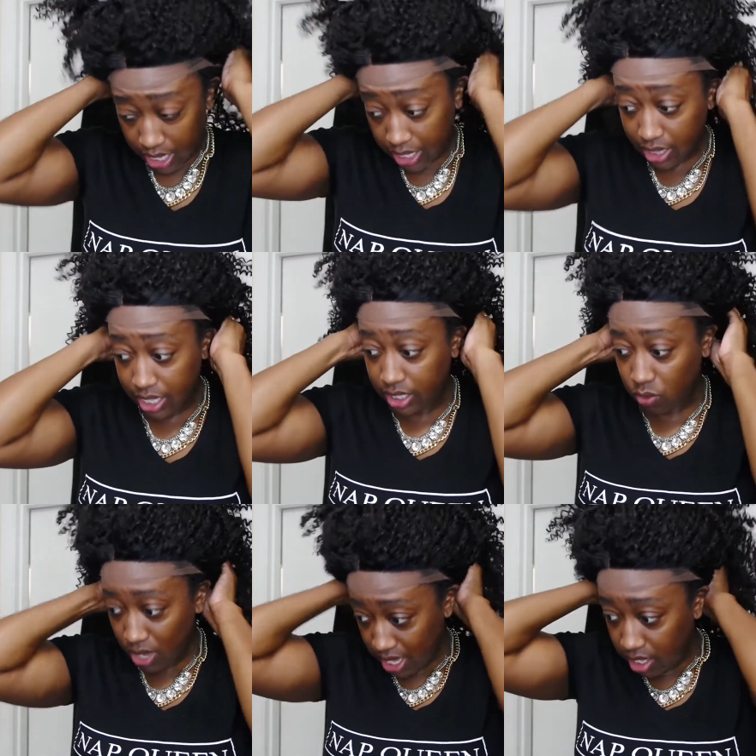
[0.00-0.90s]
Like,
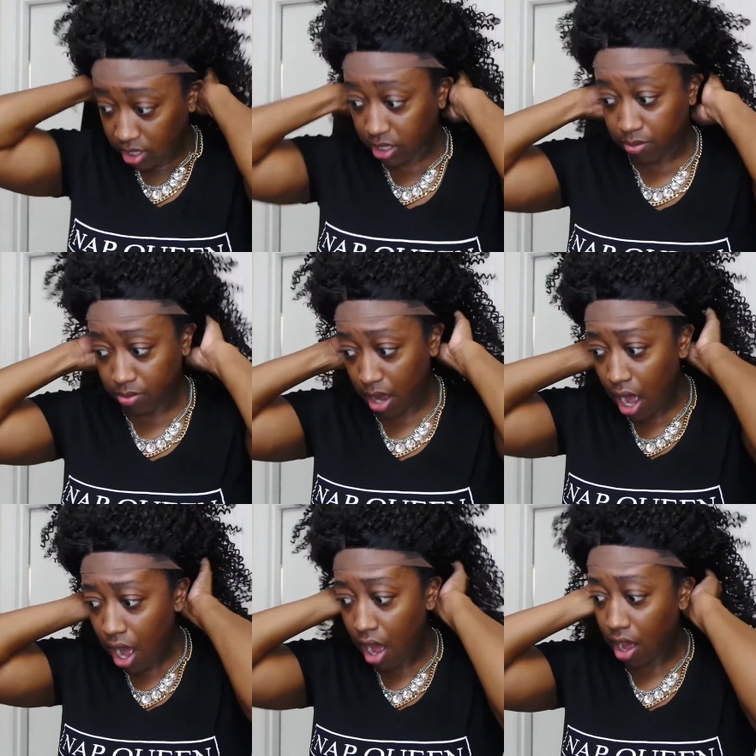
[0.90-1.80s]
this wig is
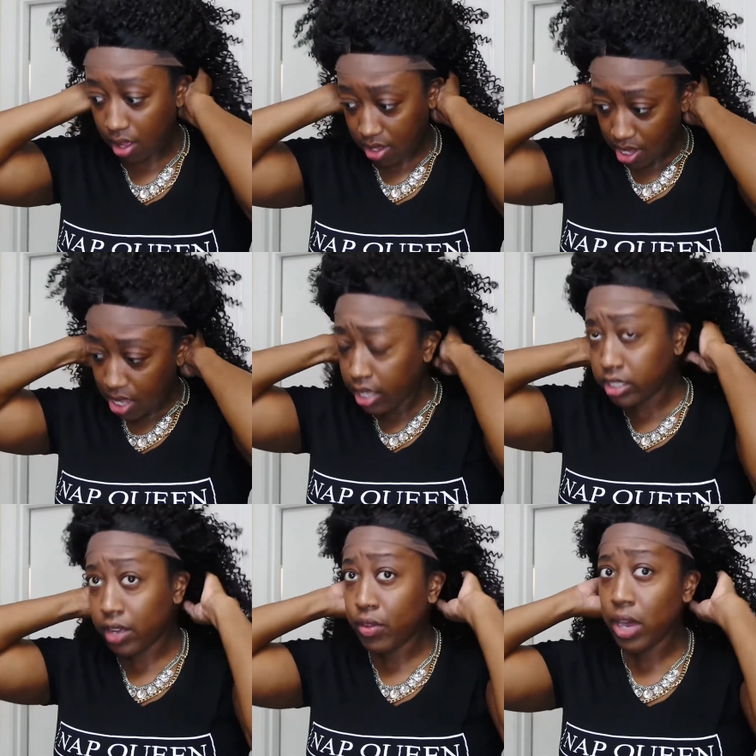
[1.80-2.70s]
small.
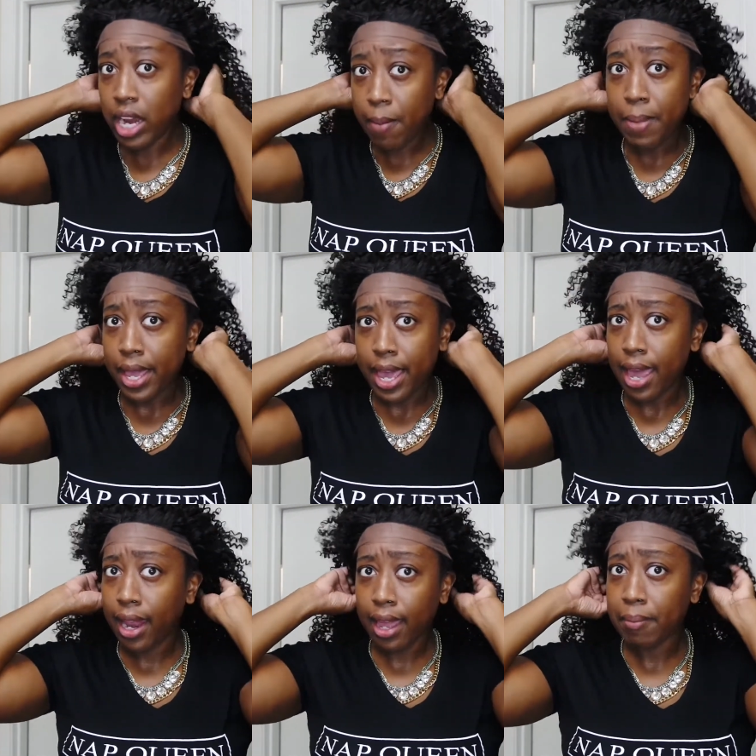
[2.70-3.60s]
So if you got a big
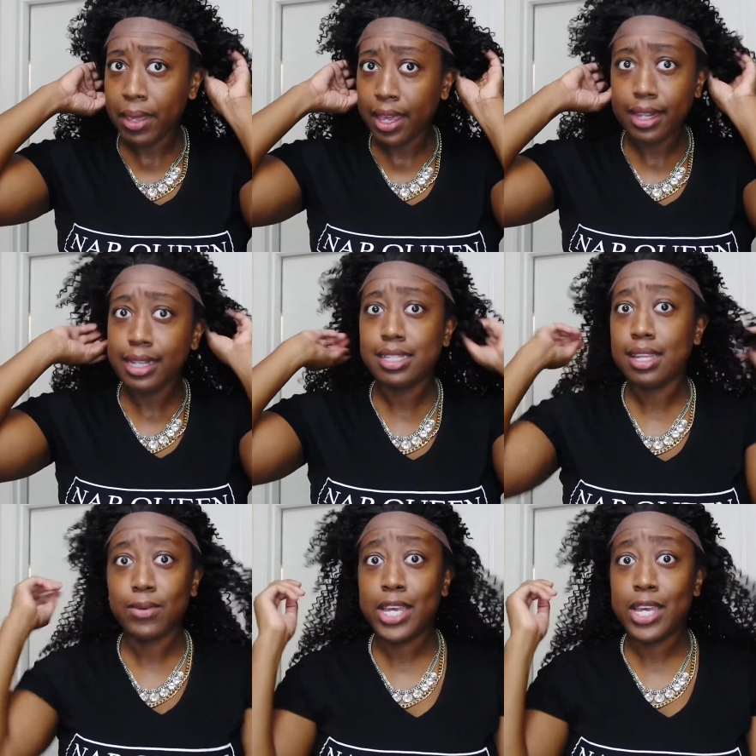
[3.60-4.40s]
head like me, this